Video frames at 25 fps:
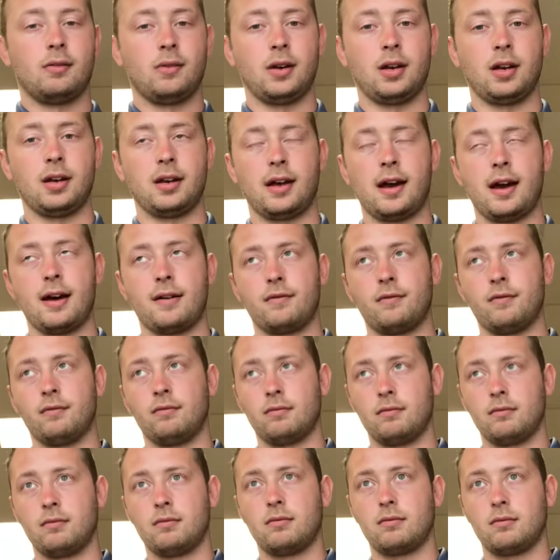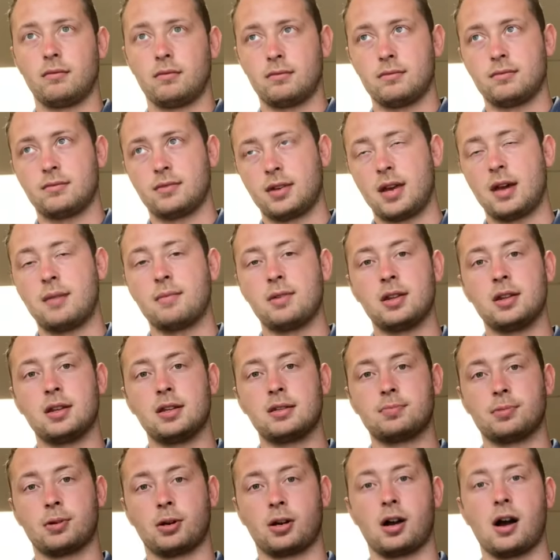to have, these
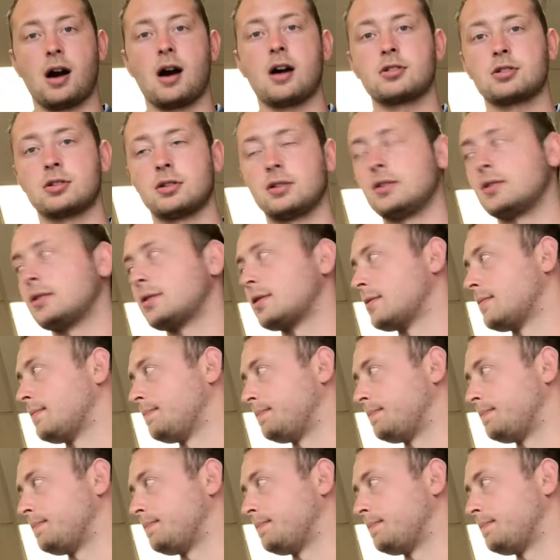precautions